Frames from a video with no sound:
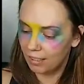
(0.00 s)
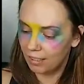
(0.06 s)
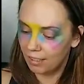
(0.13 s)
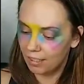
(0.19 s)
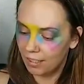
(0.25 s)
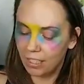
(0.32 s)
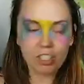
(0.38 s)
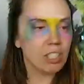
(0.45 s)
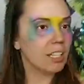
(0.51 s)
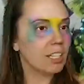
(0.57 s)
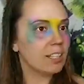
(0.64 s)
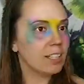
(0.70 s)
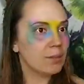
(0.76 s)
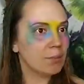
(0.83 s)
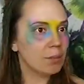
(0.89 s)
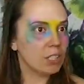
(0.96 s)
Actually, I
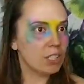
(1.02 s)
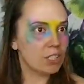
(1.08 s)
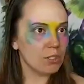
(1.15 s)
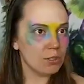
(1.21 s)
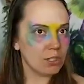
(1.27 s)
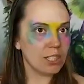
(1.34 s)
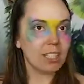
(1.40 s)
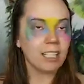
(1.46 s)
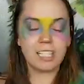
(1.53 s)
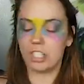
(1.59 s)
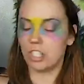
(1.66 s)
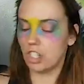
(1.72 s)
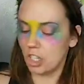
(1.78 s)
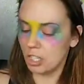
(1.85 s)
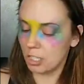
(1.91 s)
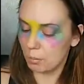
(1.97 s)
think I'm going to use like a
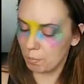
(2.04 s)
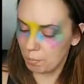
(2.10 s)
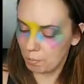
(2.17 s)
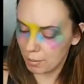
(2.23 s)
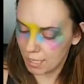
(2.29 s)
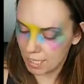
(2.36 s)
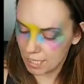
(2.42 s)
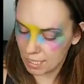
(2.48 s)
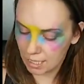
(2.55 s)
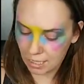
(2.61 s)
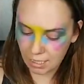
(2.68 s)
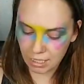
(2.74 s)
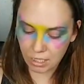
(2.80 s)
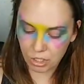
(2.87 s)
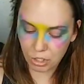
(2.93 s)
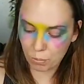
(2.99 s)
dark
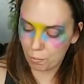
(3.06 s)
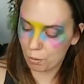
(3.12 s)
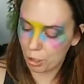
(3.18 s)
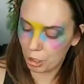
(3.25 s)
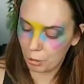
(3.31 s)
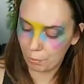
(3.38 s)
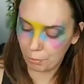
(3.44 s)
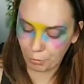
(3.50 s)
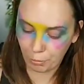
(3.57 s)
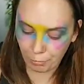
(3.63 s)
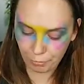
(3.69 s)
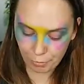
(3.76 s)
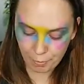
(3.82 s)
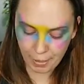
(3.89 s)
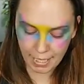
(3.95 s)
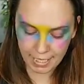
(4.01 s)
pinkish purple for
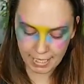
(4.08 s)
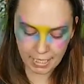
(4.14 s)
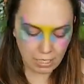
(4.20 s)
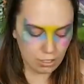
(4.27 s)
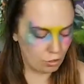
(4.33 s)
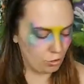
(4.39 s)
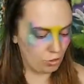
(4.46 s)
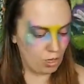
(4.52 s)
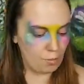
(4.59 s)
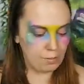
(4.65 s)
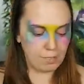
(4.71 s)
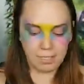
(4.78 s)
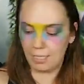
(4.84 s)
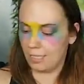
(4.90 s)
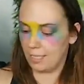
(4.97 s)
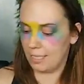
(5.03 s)
my
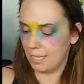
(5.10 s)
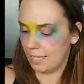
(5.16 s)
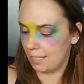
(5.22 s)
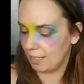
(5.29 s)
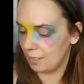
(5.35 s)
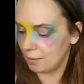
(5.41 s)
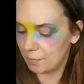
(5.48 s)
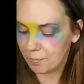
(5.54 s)
teardrops today.